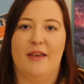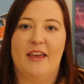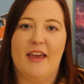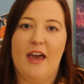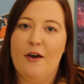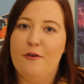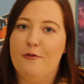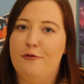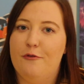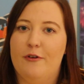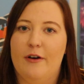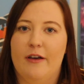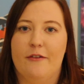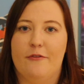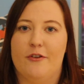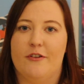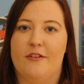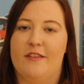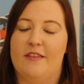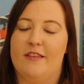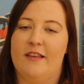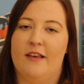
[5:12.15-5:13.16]
Get
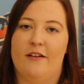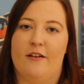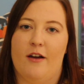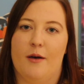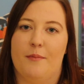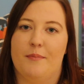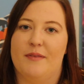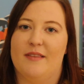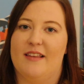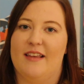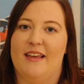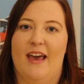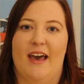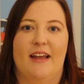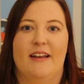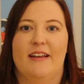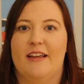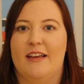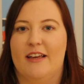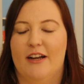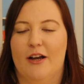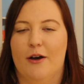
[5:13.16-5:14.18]
flavored syrups,
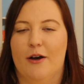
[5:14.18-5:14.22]
get,